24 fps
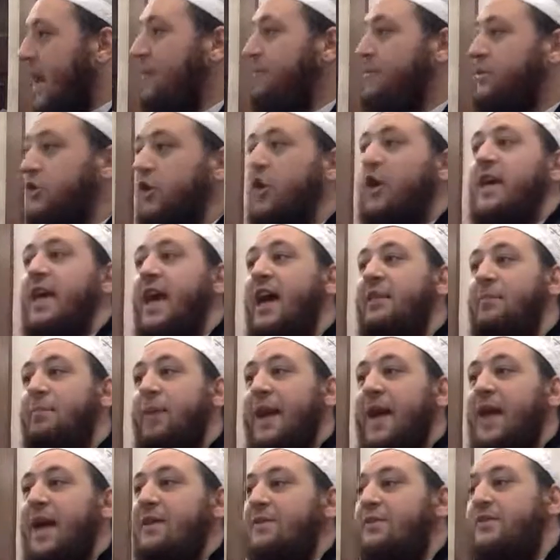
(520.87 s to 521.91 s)
I'm sure he had
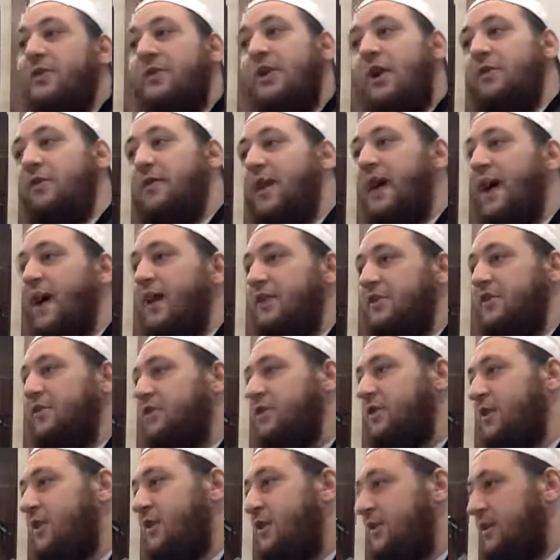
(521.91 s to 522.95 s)
plans to go to
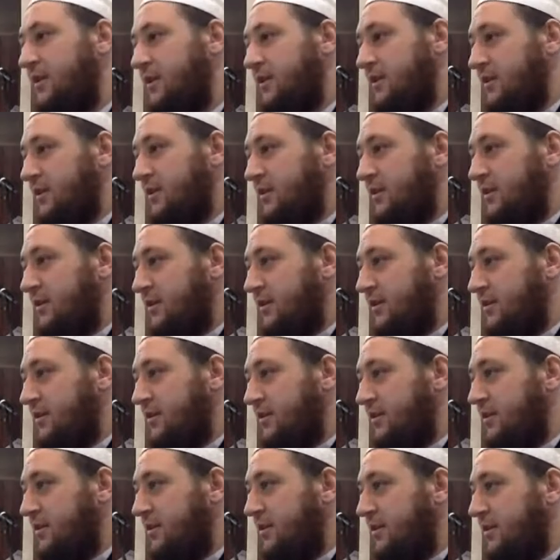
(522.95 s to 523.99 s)
Hajj.
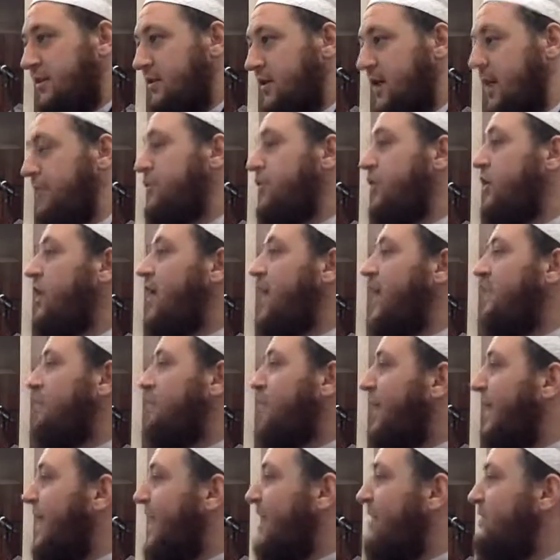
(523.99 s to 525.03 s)
I'm sure he
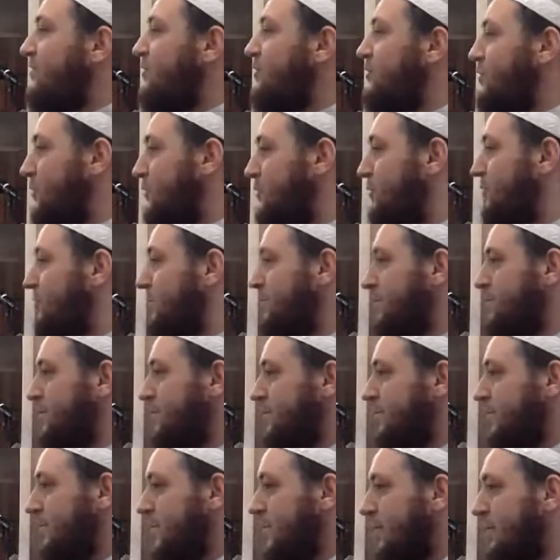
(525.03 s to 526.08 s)
had plans to
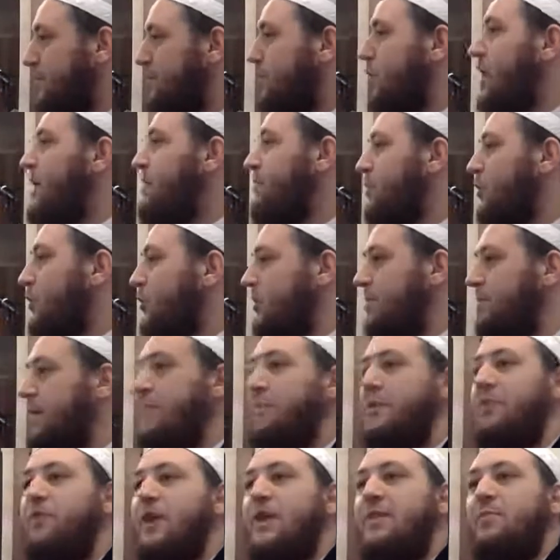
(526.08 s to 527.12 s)
pray more,
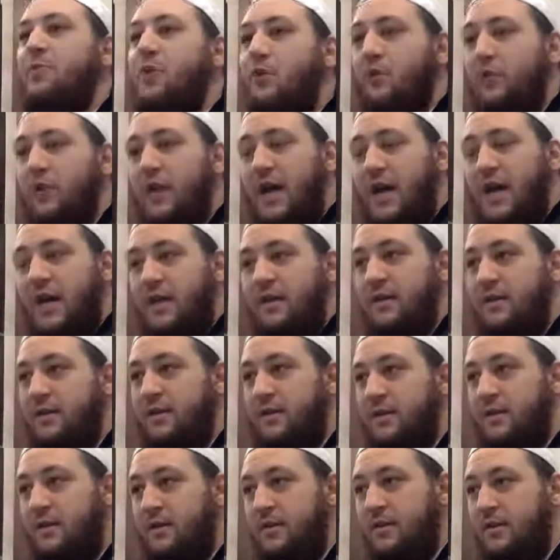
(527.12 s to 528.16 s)
maybe read more Quran.
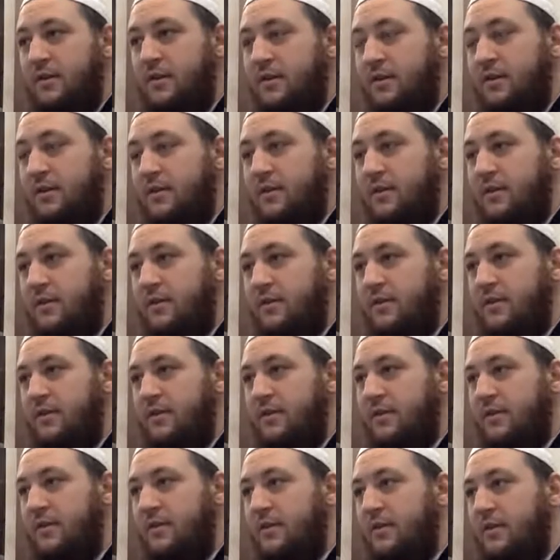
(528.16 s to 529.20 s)

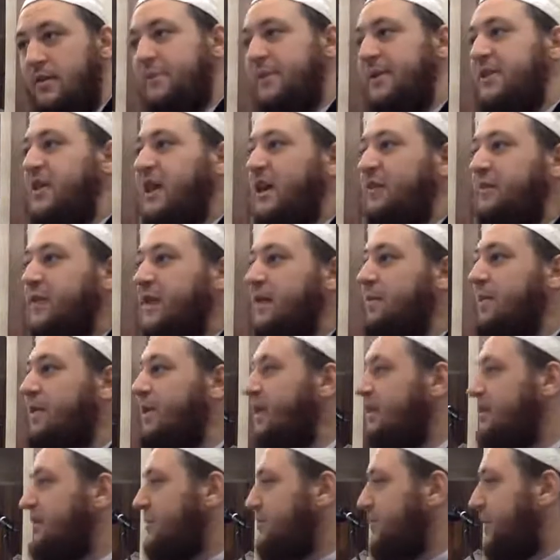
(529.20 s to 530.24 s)
Especially after
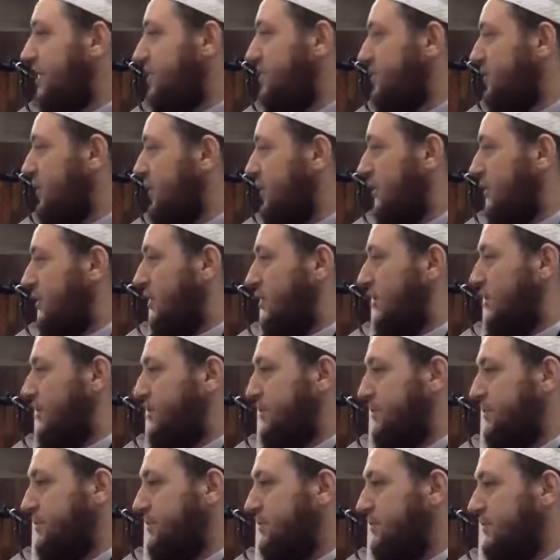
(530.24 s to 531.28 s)
Ramadan just passed not long
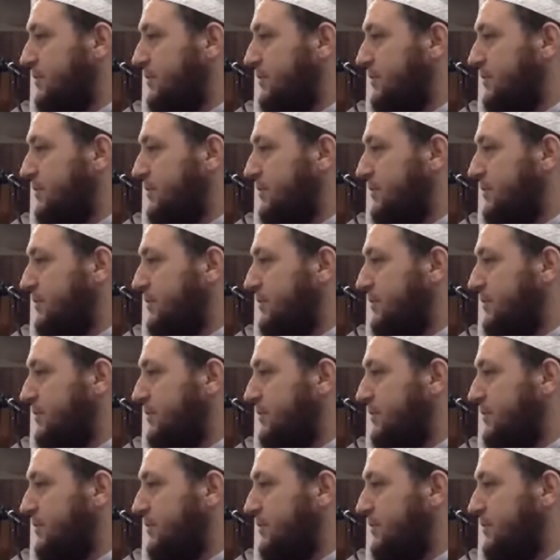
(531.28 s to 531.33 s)
ago.